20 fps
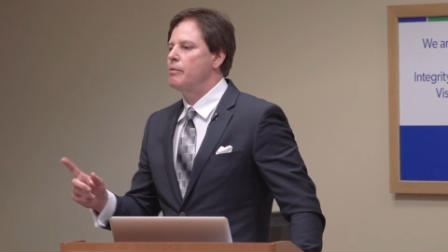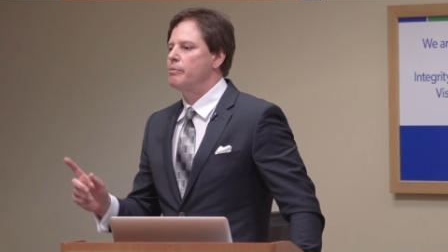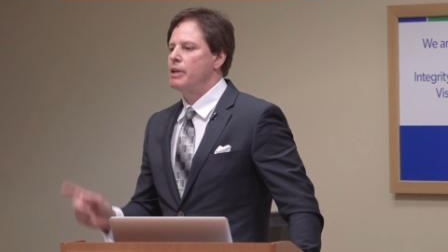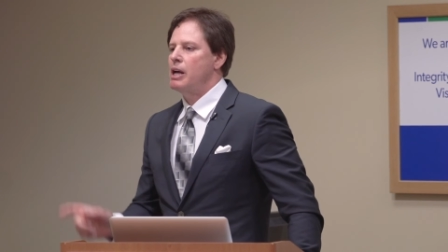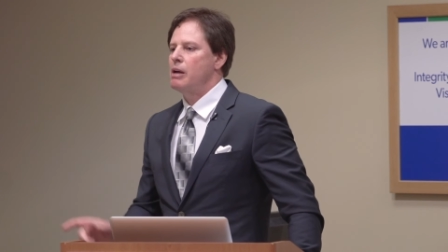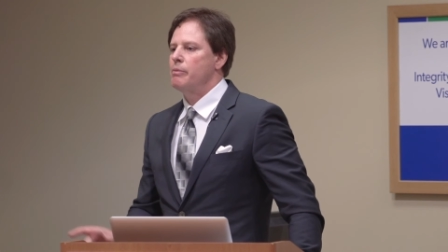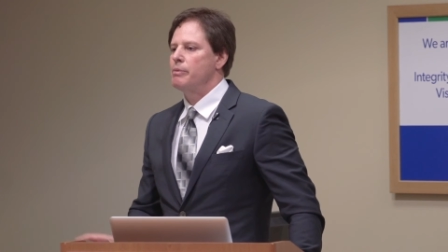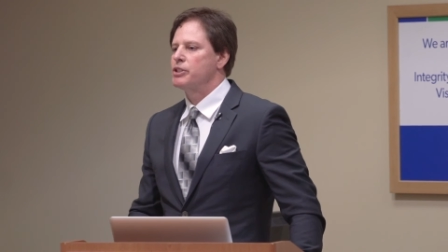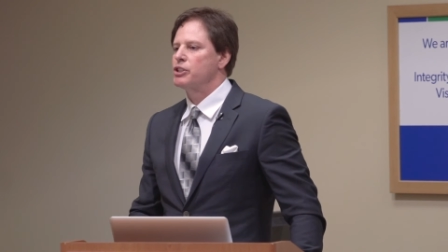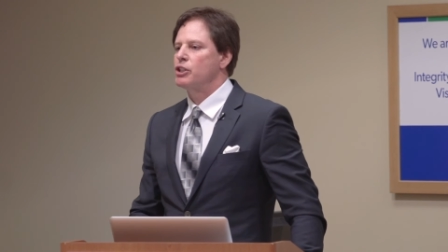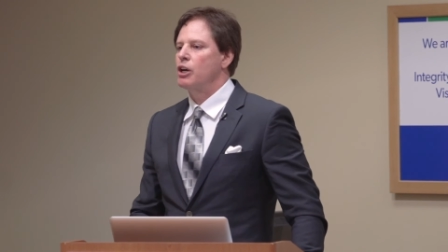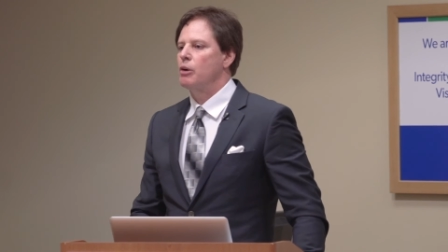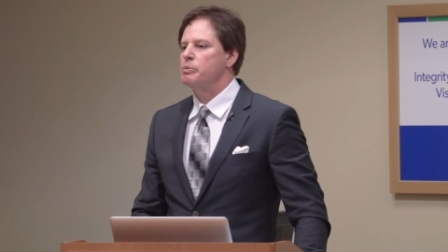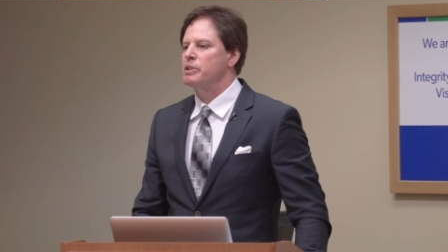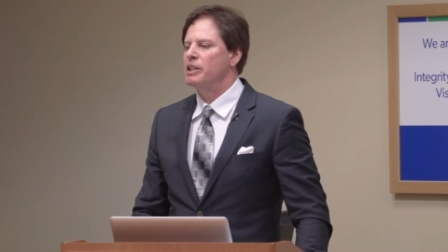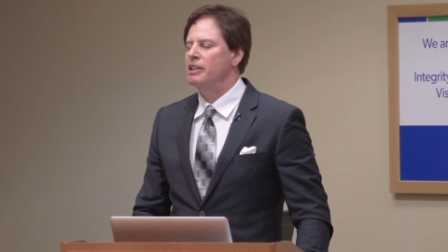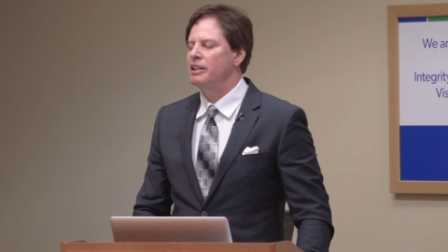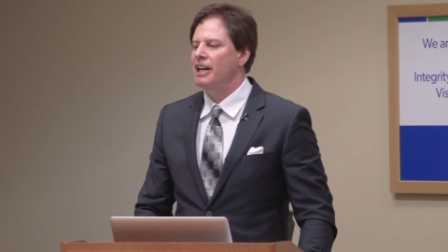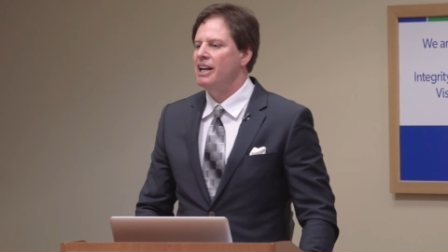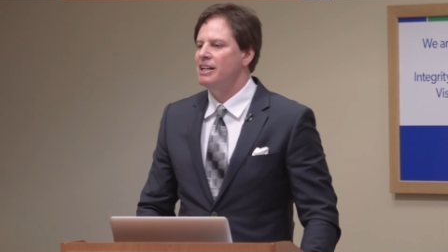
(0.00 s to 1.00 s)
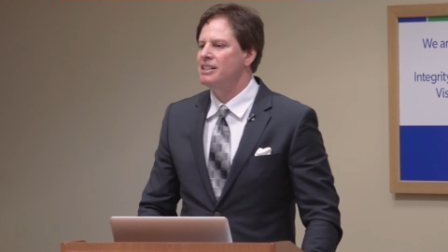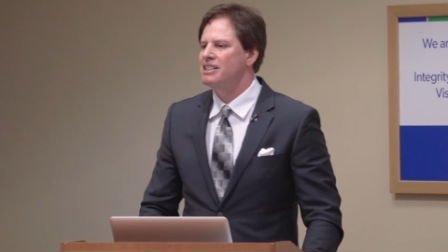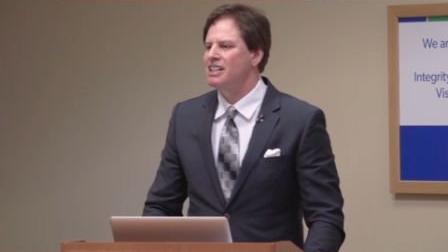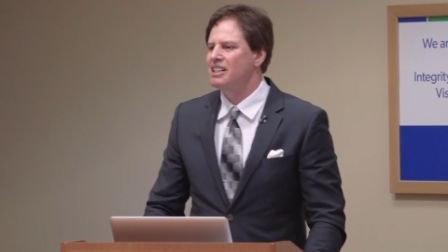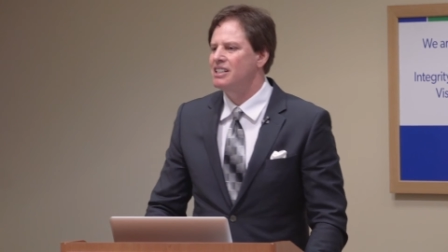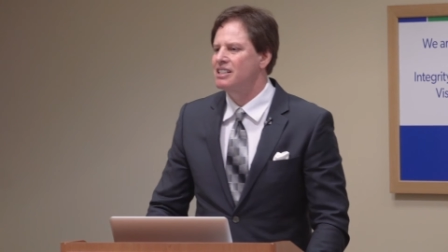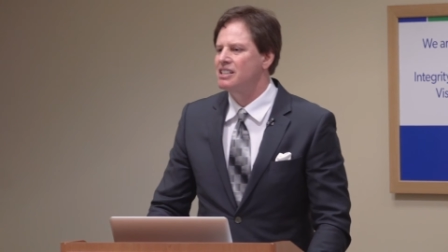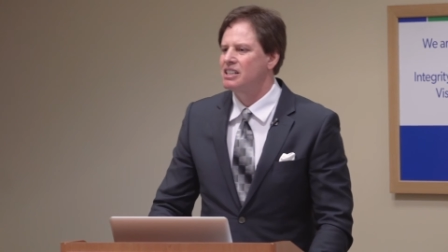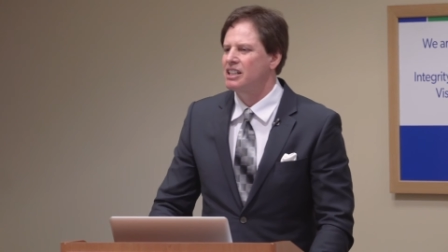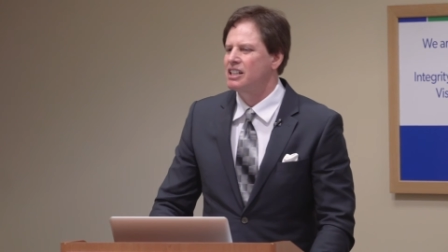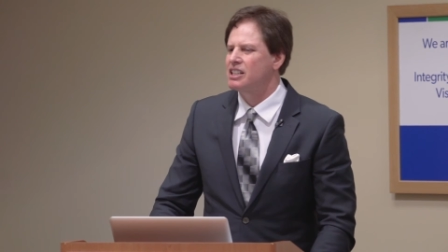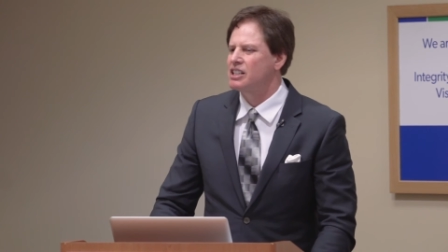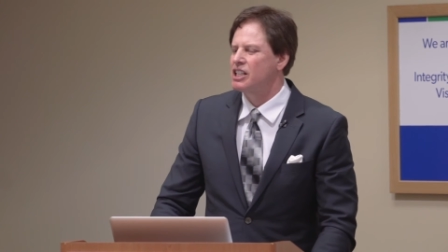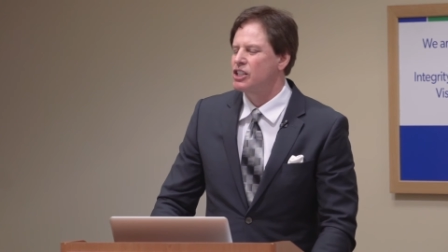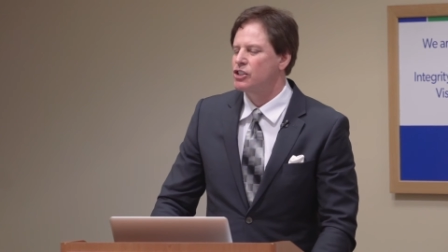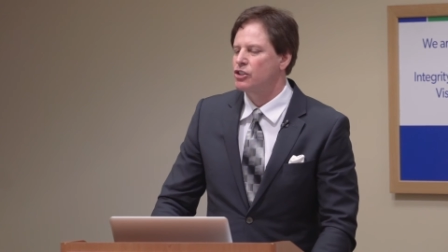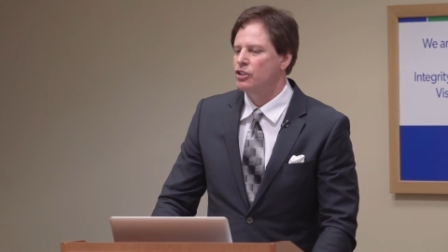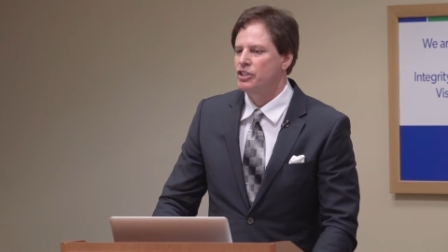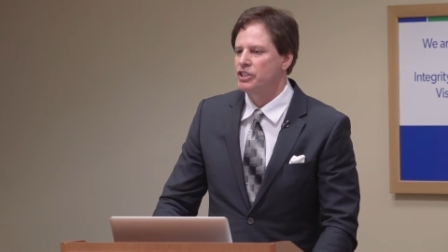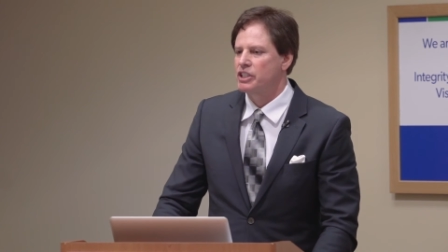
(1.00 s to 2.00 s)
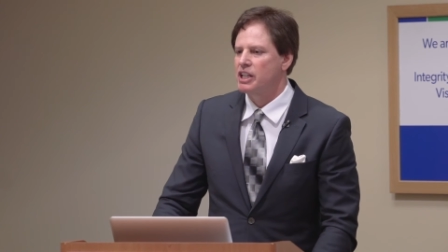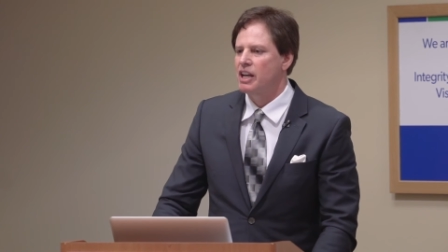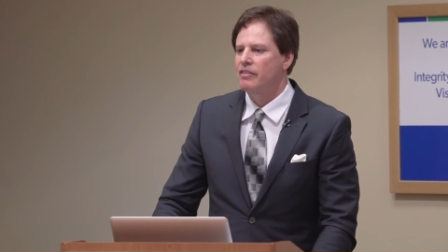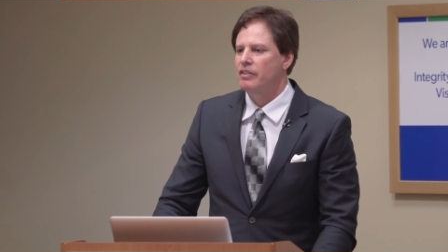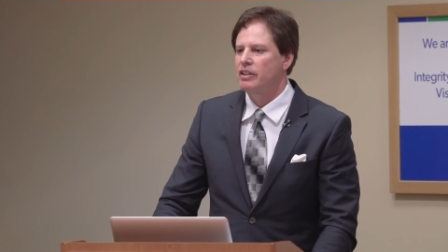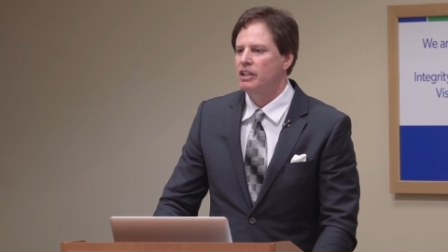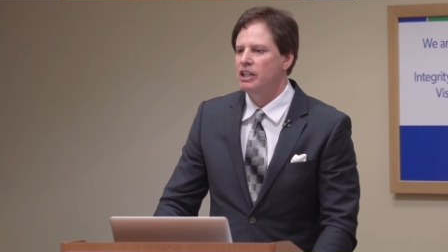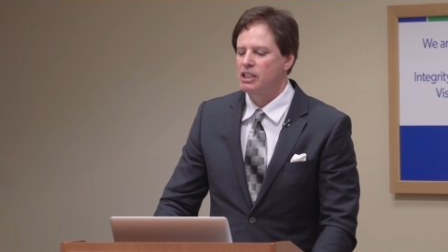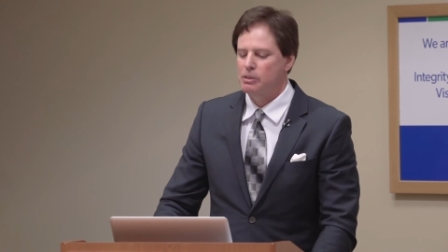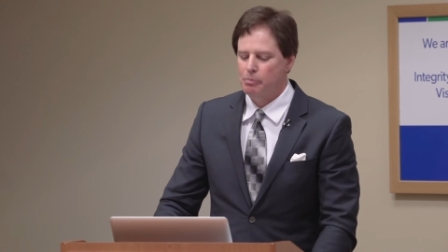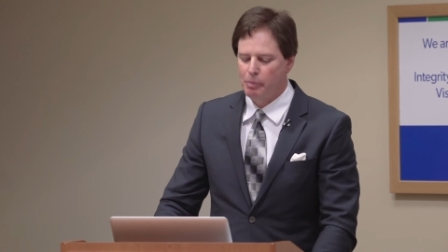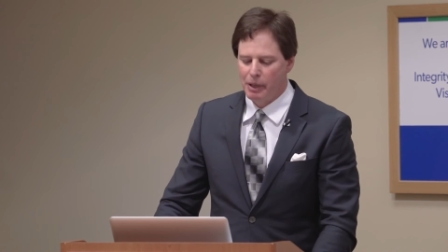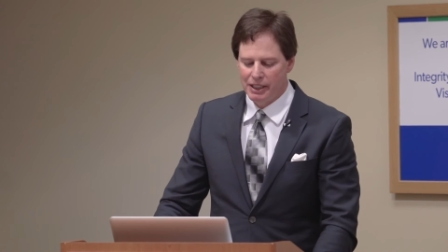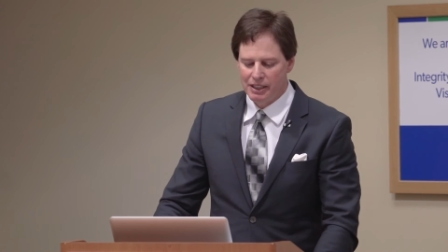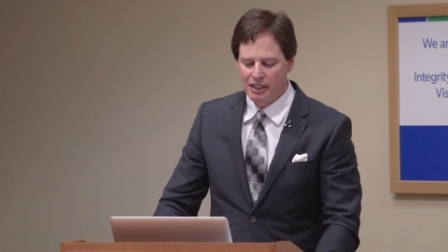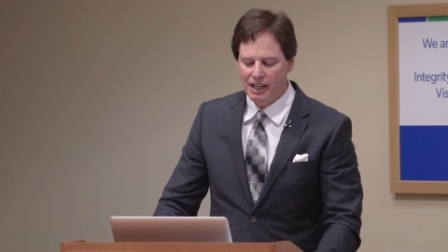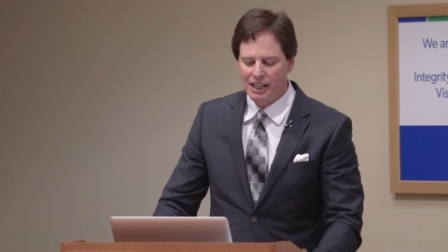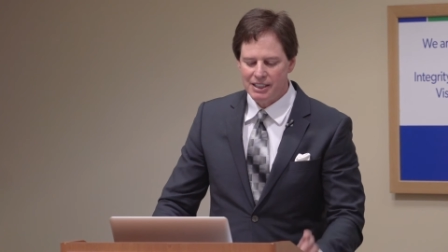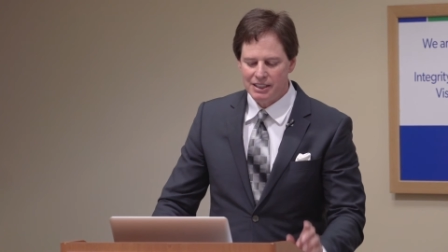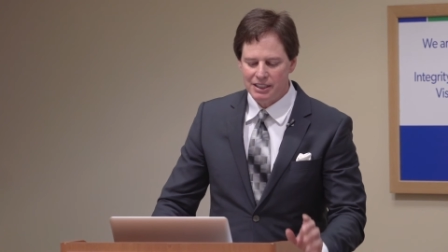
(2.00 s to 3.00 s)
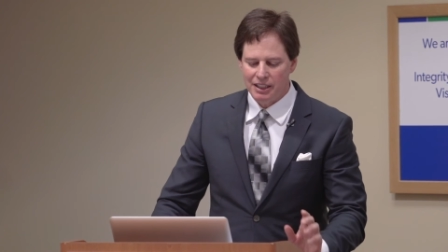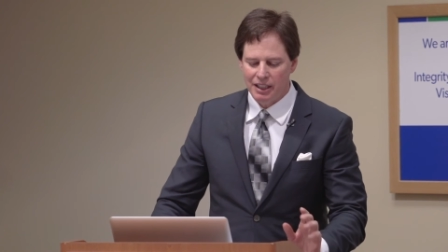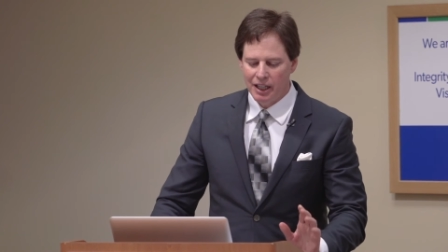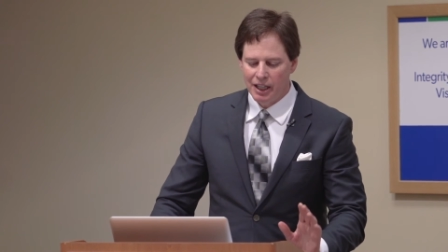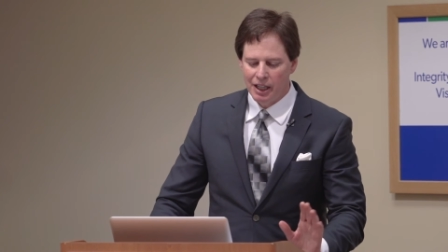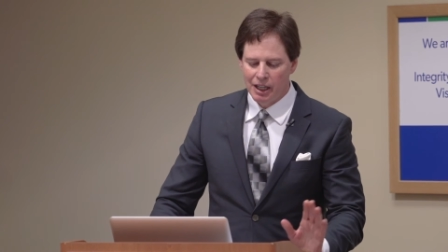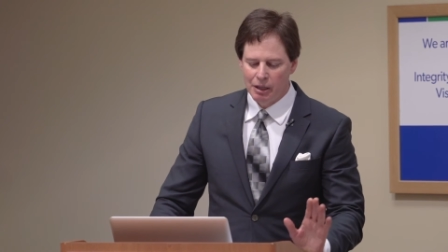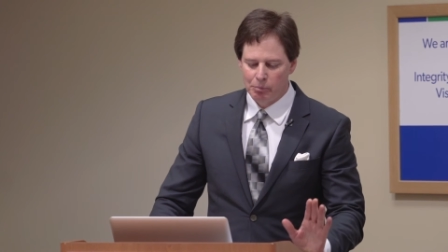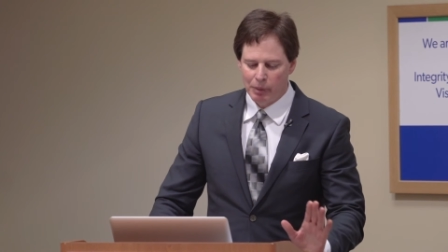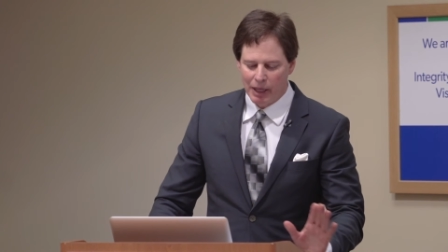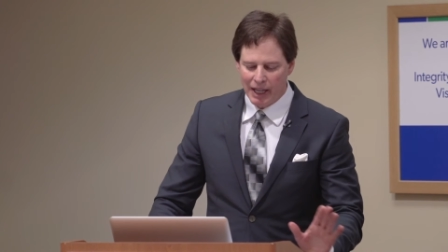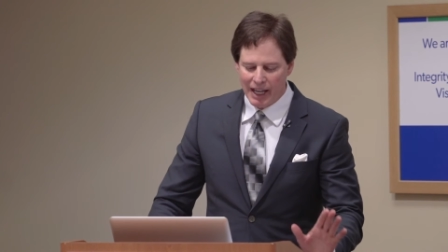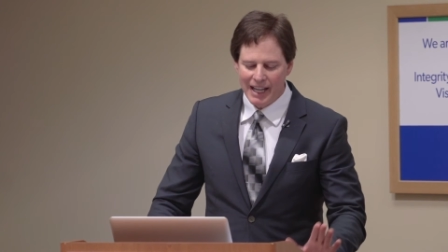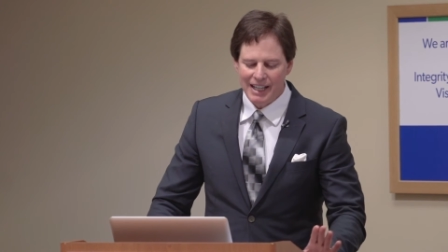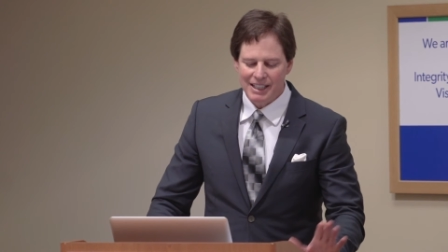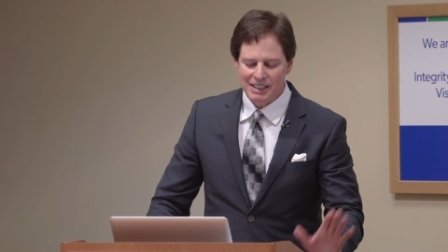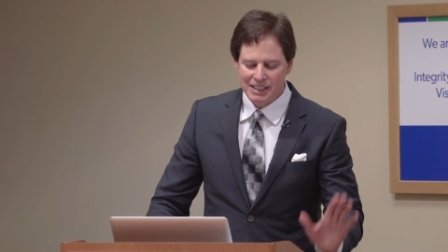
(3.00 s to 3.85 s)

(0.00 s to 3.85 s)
ophthalmoscopes in the 1860s or 70s. By, 19, by